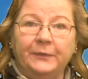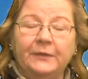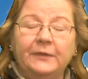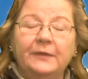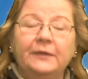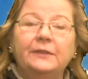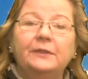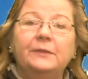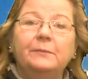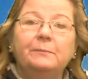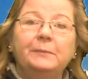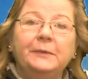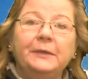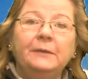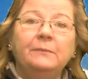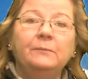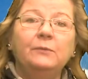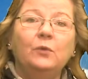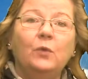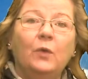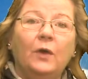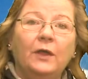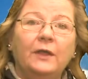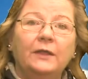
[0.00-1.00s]
The beam
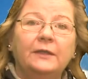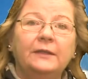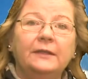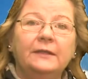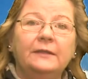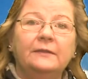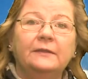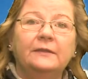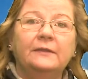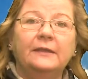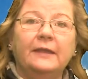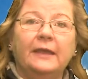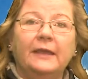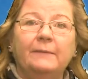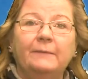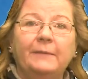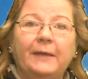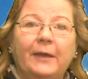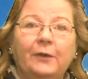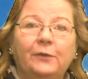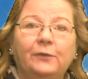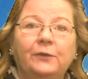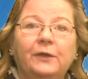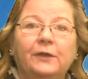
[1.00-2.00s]
quality that came
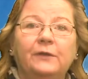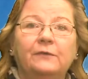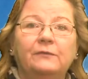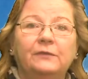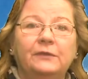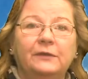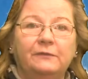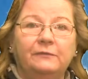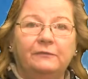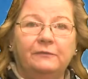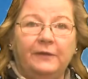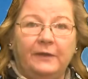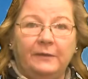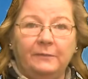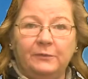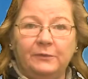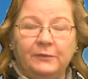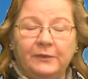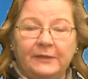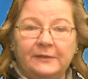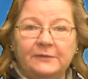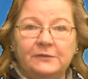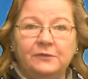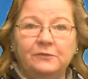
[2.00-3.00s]
out of the fiber
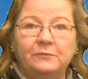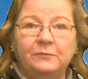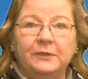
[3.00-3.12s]
laser,